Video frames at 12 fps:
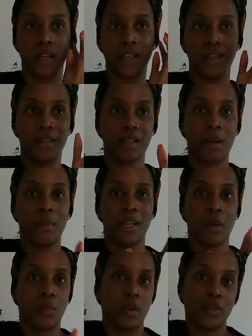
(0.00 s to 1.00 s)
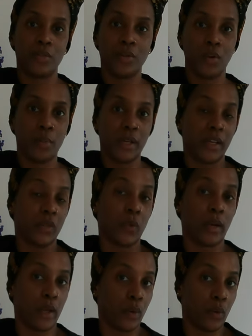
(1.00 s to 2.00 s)
and the time that I want to go, because
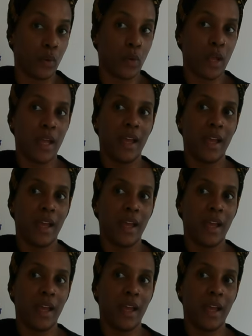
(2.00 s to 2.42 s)
where I go,